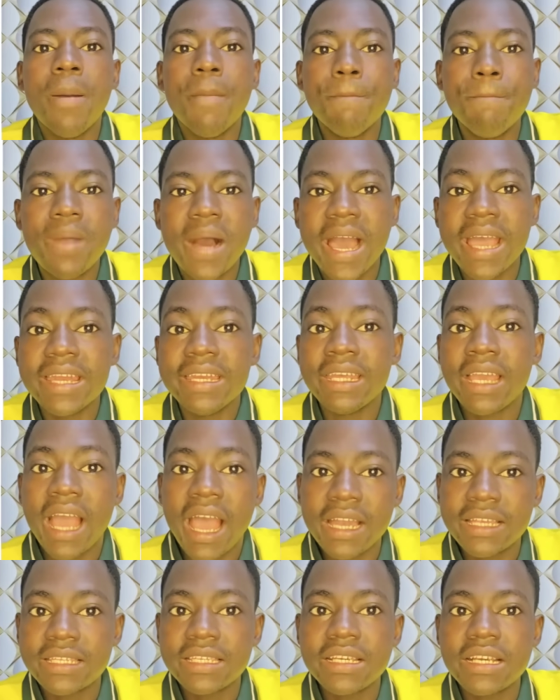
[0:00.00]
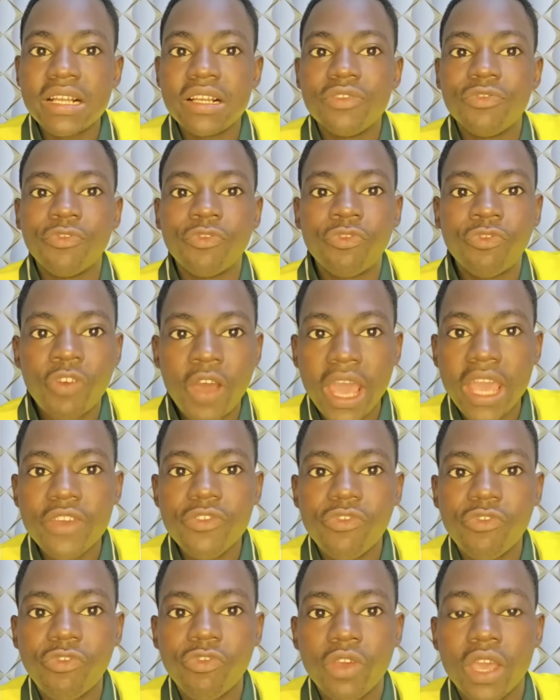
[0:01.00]
by the Article
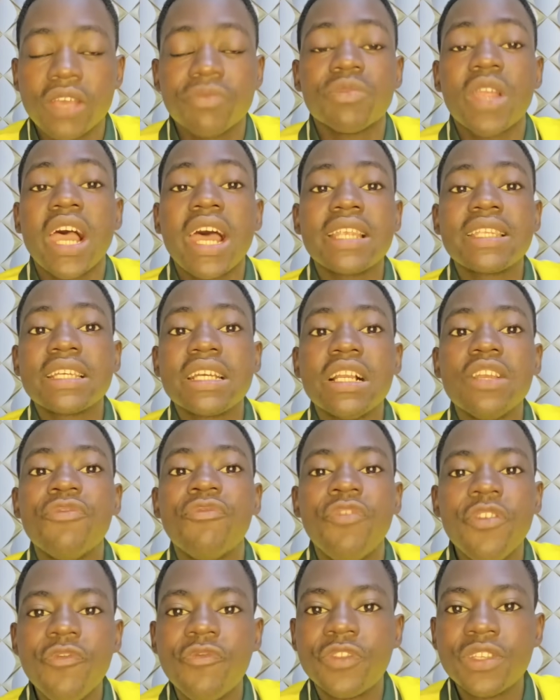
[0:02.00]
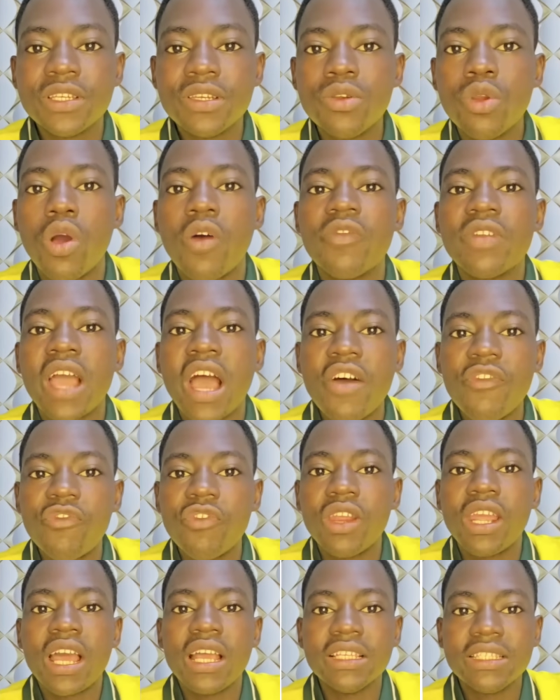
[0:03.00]
15 of the
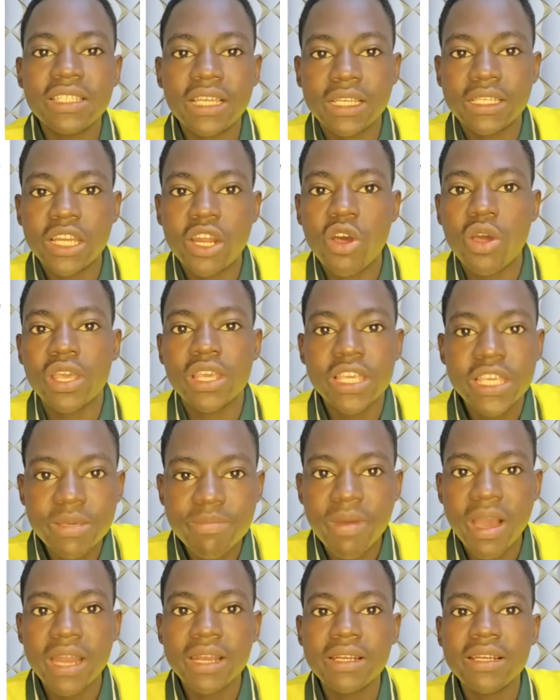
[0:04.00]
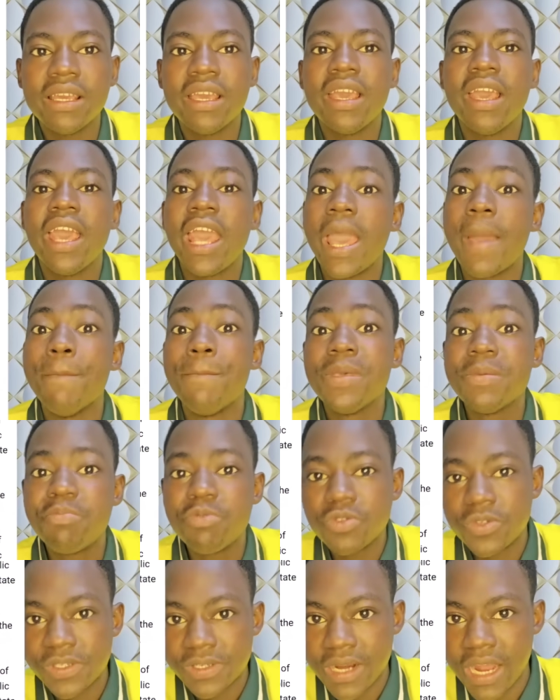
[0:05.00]
African Charter on Human and
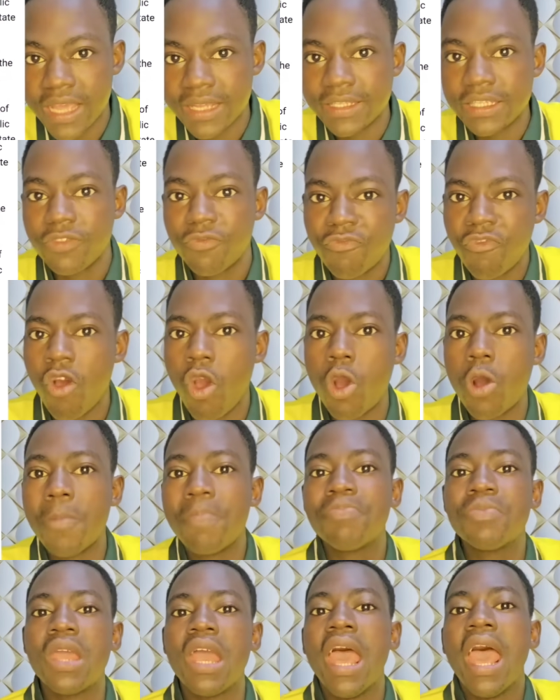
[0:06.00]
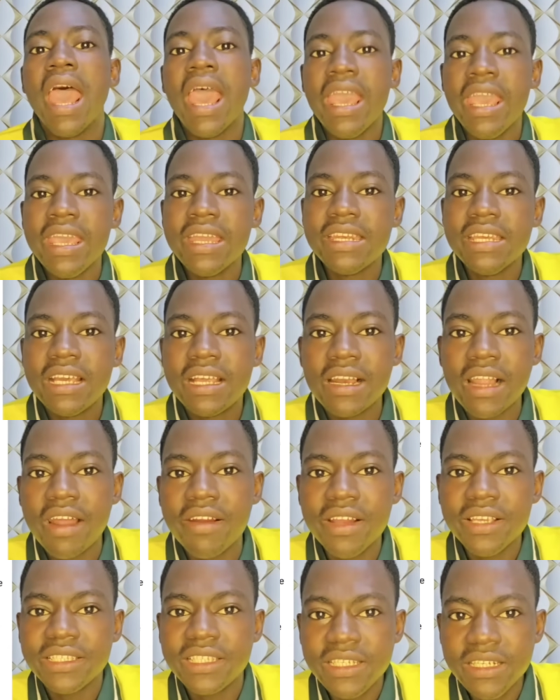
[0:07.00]
People's Rights. 4. A
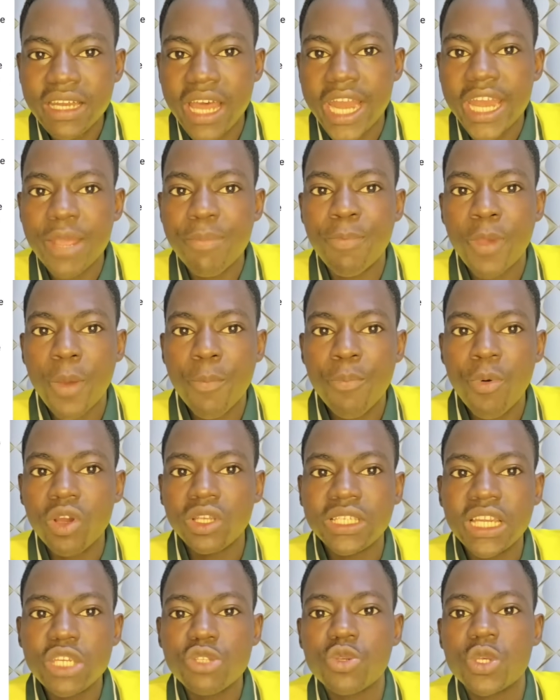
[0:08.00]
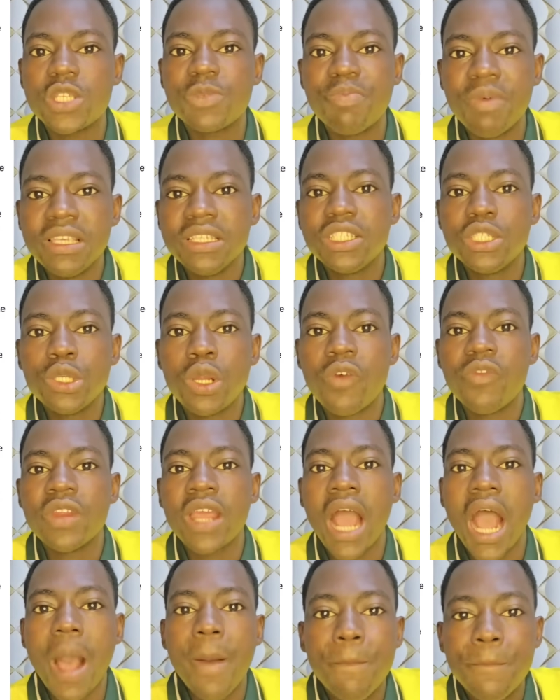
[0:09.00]
declaration that the purported suspension of
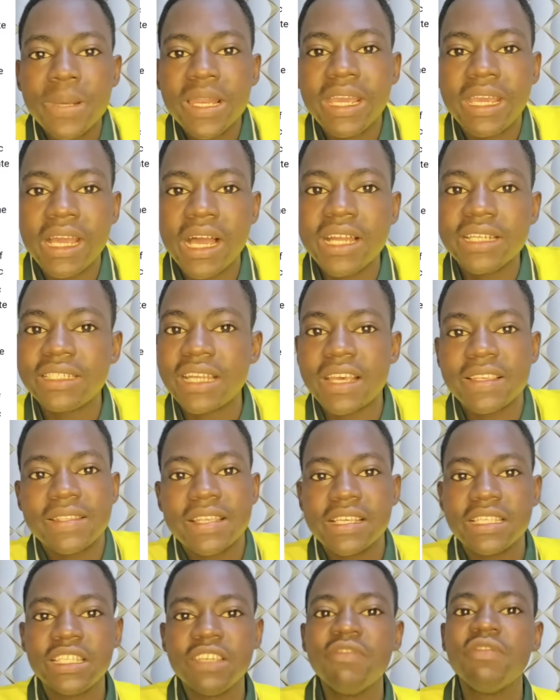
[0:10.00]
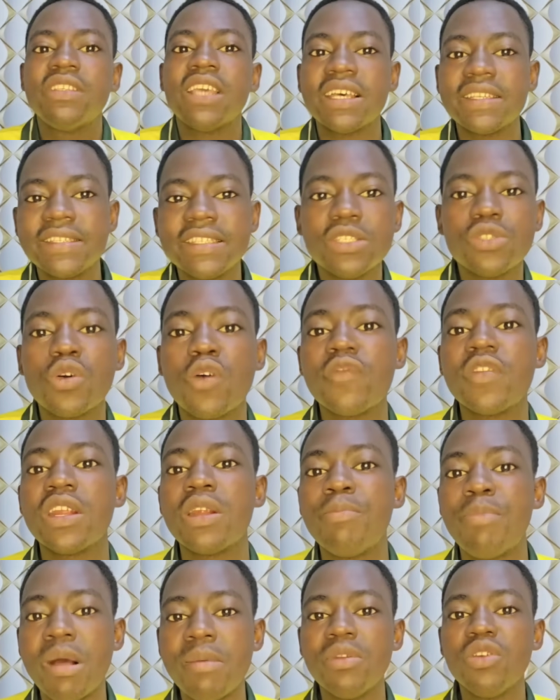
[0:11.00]
the applicant as the Chief Justice of the
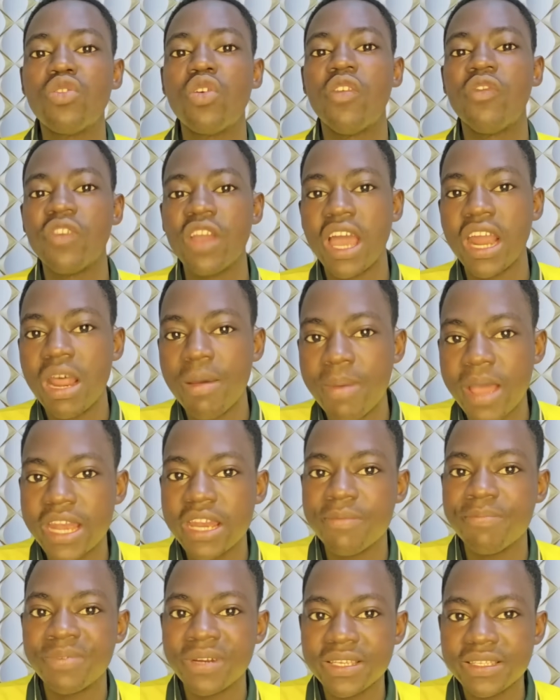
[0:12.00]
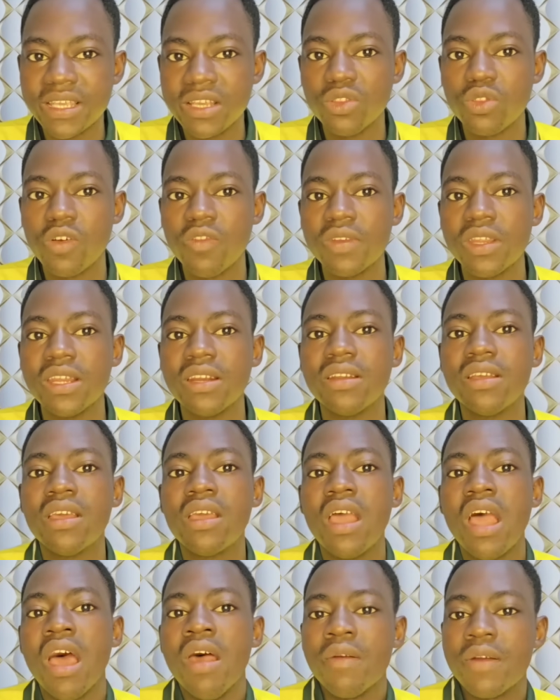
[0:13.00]
Republic of Ghana by the President of the
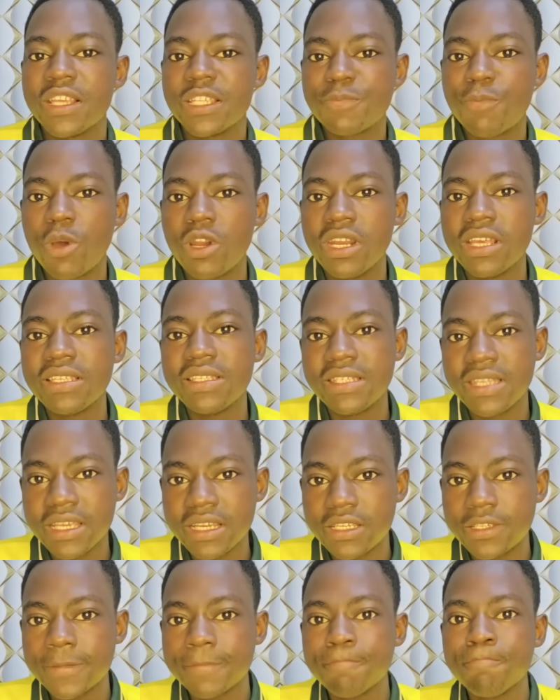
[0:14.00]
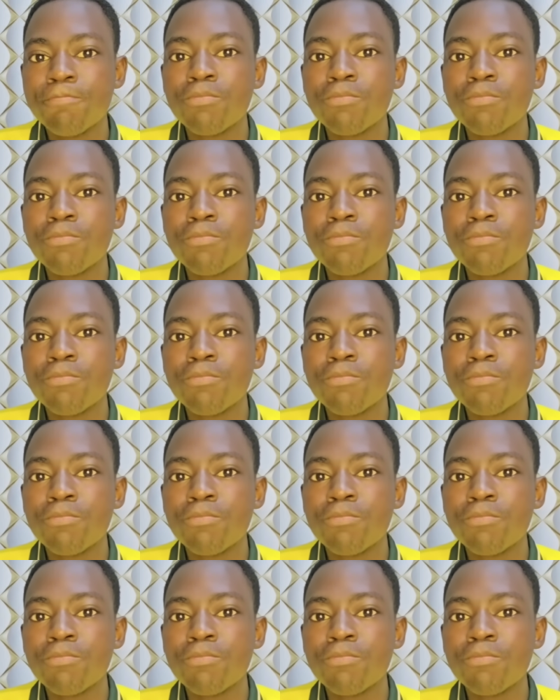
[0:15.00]
Respondent State